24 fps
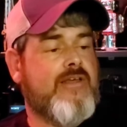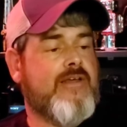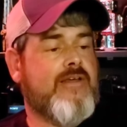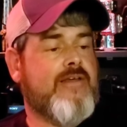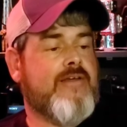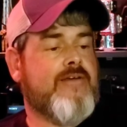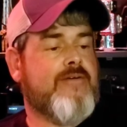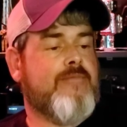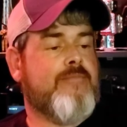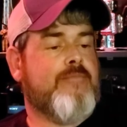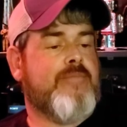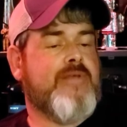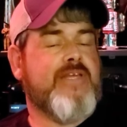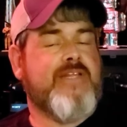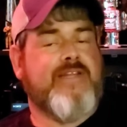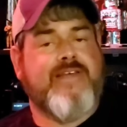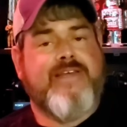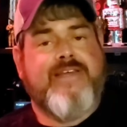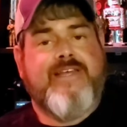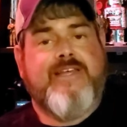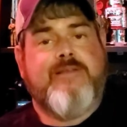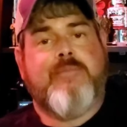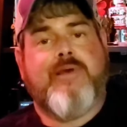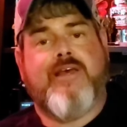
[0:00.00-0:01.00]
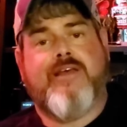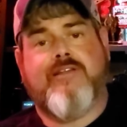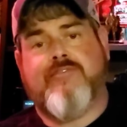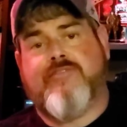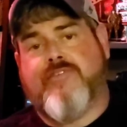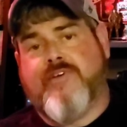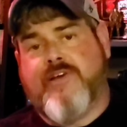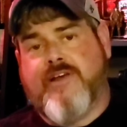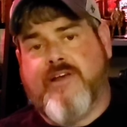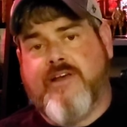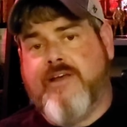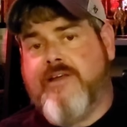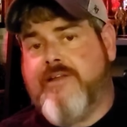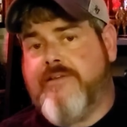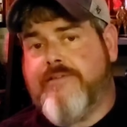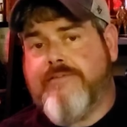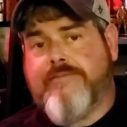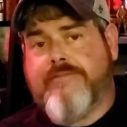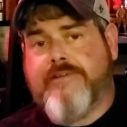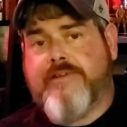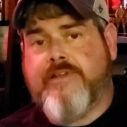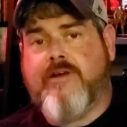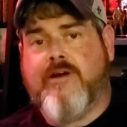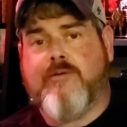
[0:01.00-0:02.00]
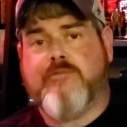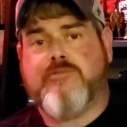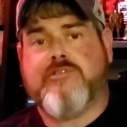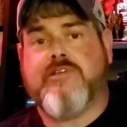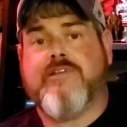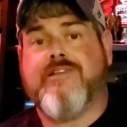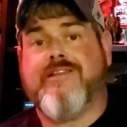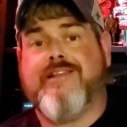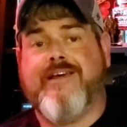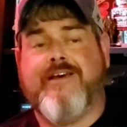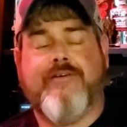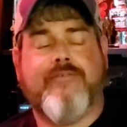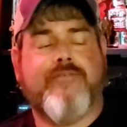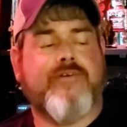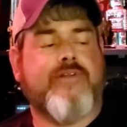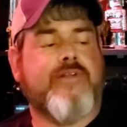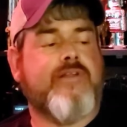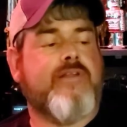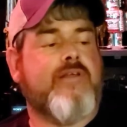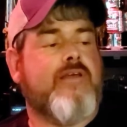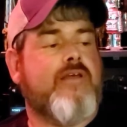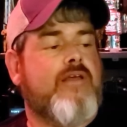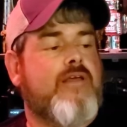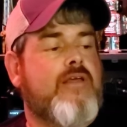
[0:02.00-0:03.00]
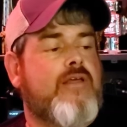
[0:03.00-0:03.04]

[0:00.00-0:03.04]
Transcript: Uh, being a He-Man fan, you know, I was 11.